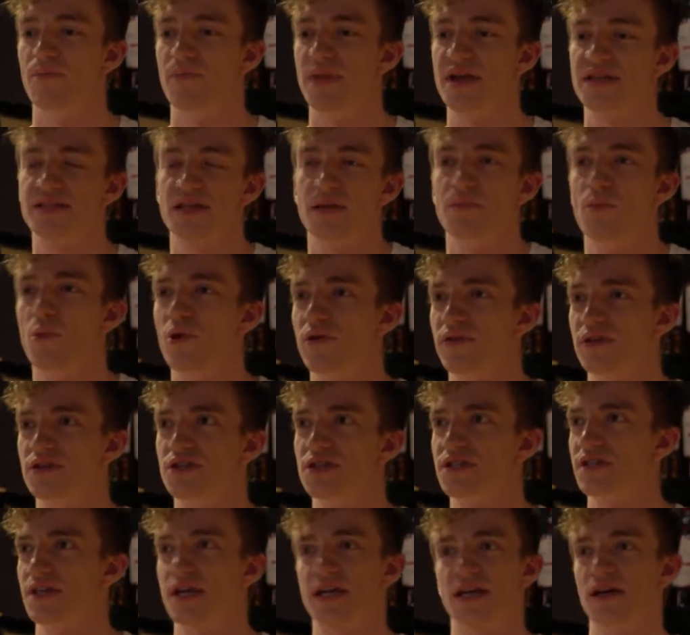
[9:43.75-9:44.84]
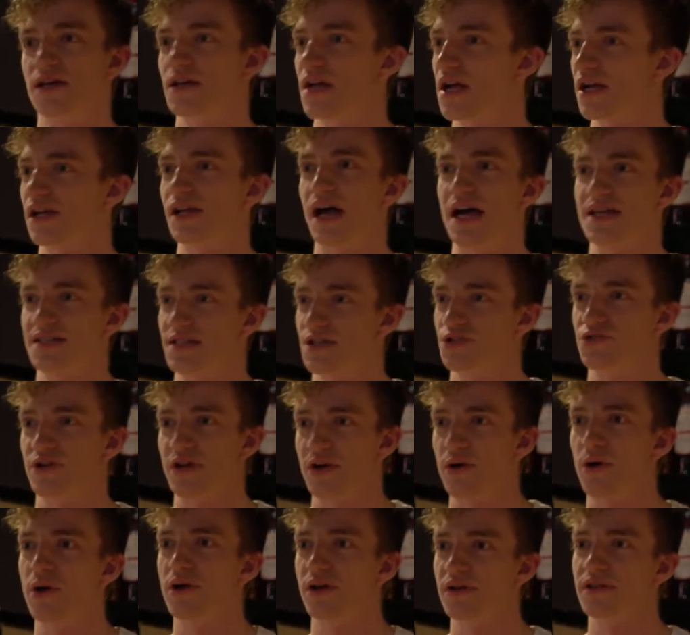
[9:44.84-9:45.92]
based on more than just like a classic
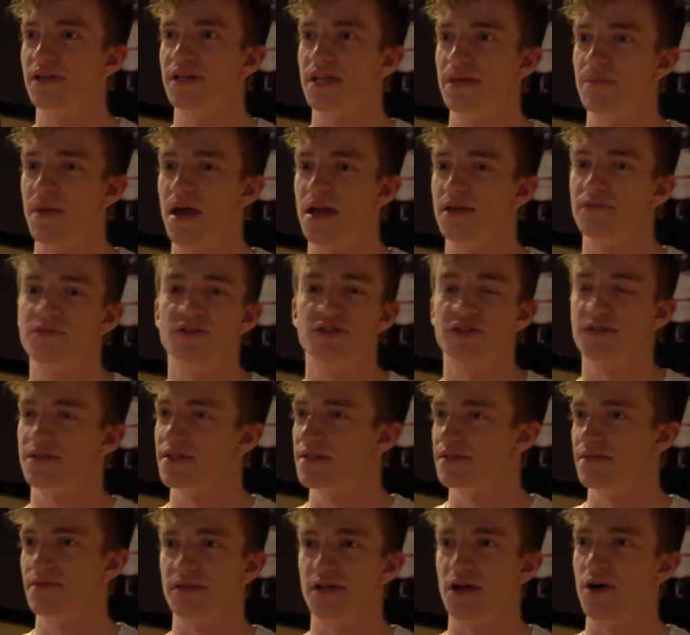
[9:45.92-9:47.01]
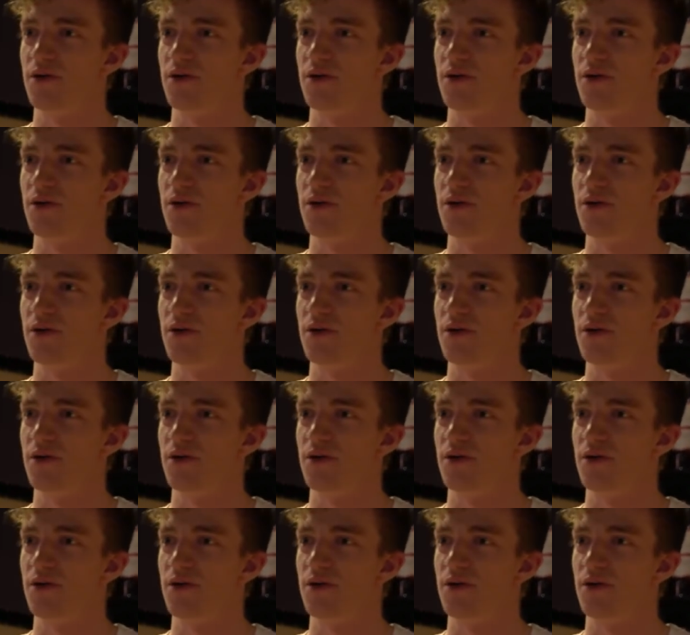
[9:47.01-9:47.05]
drink order that they might just